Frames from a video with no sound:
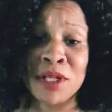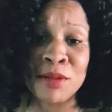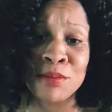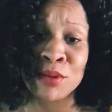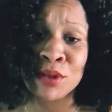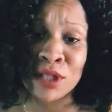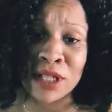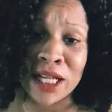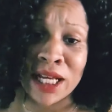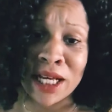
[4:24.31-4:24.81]

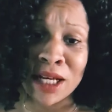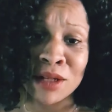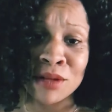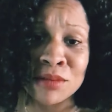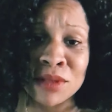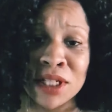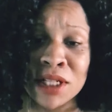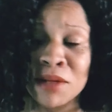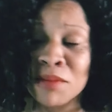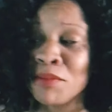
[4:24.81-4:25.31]
people up,
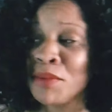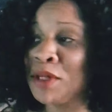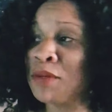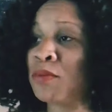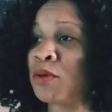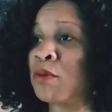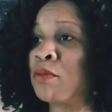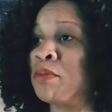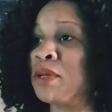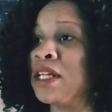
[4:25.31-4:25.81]

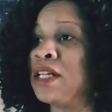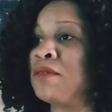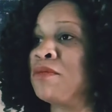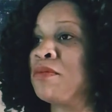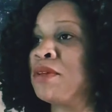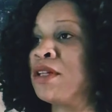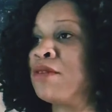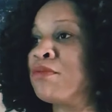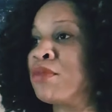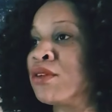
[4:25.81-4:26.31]
people beating
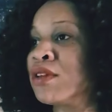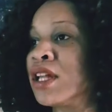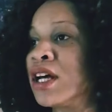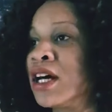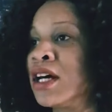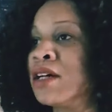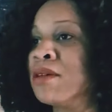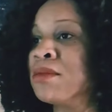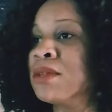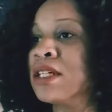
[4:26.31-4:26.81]
people
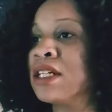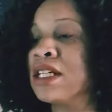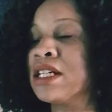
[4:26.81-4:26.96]
up,